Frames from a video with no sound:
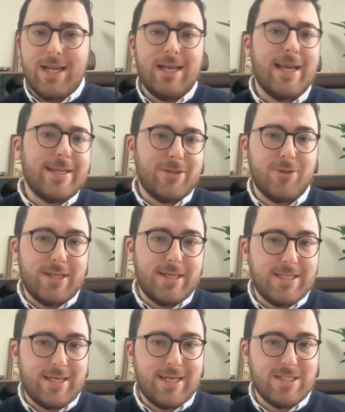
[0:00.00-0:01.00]
Less on the
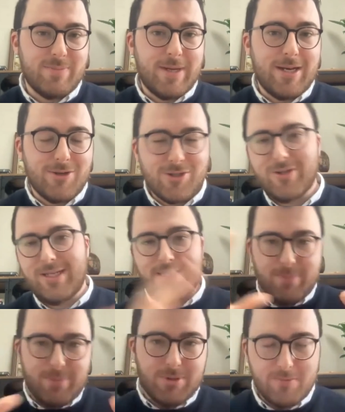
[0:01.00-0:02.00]
Disengaged Battlers on
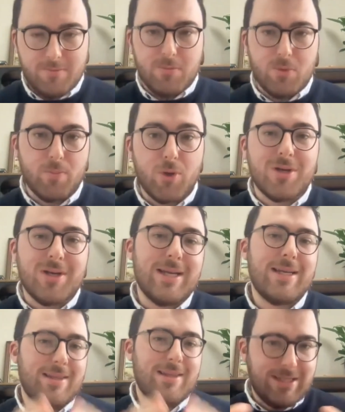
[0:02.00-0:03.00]
this, but more
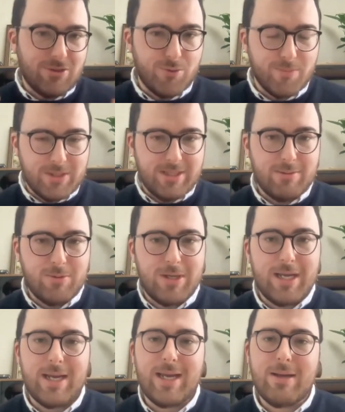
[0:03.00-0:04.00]
broadly, these groups
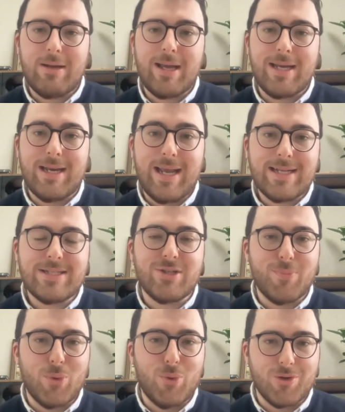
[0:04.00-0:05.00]
had less
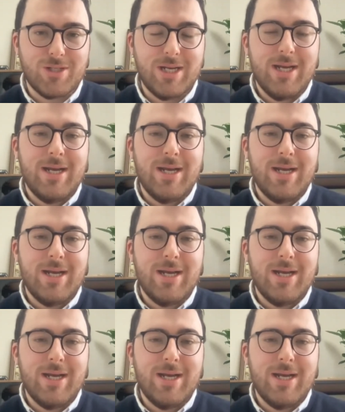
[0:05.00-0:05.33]
support,